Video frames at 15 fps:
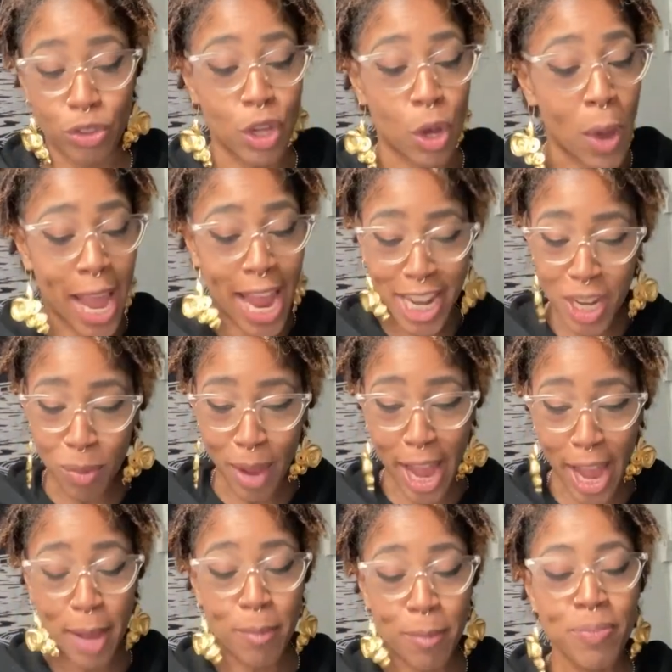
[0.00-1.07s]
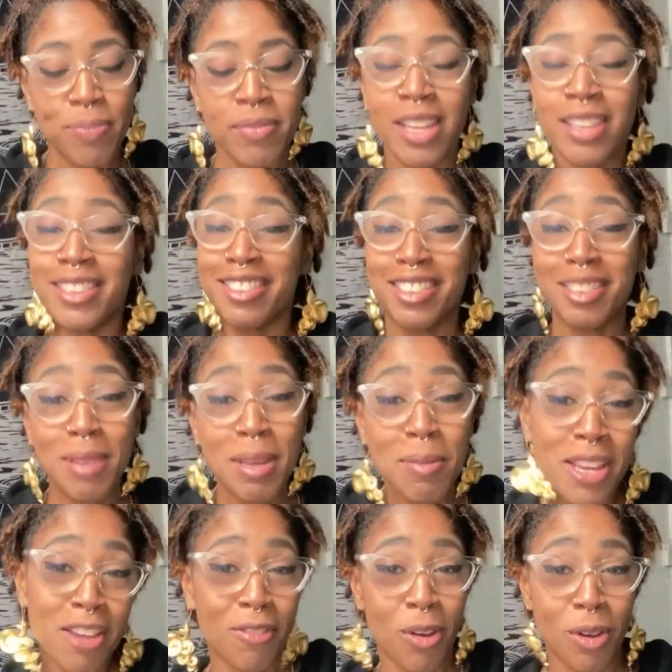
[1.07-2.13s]
So anyway, this is me
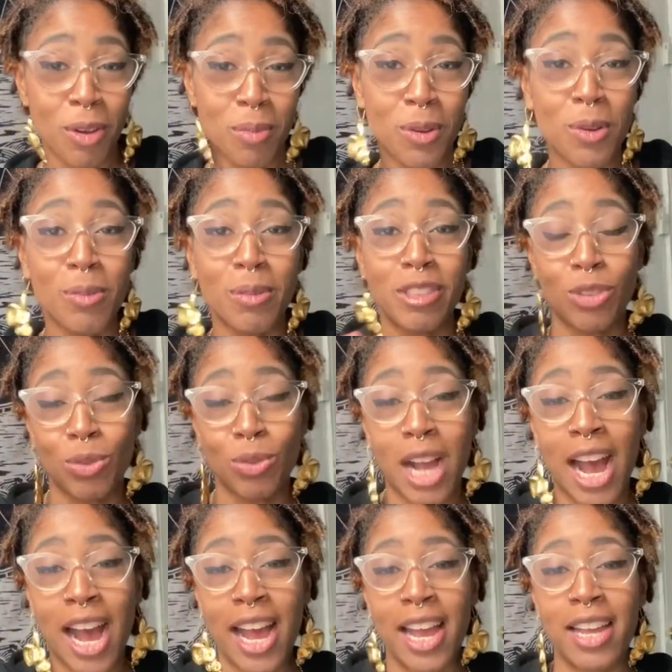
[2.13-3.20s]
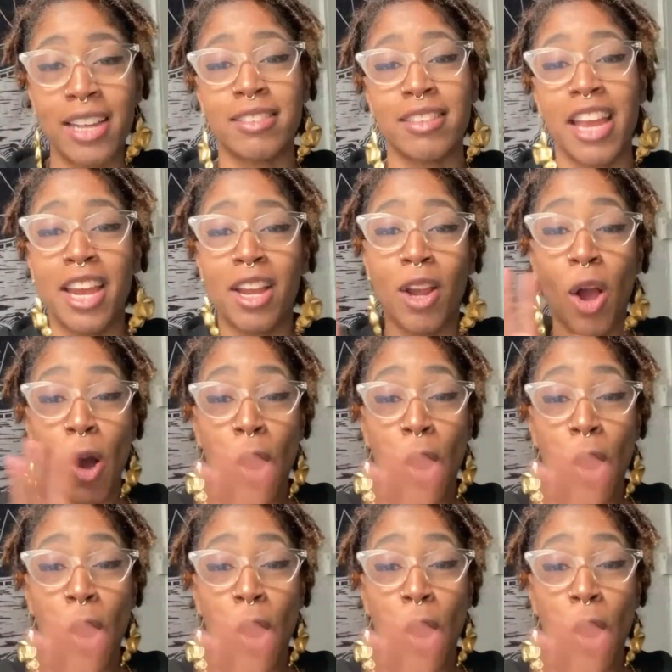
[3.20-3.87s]
being vulnerable with you guys, and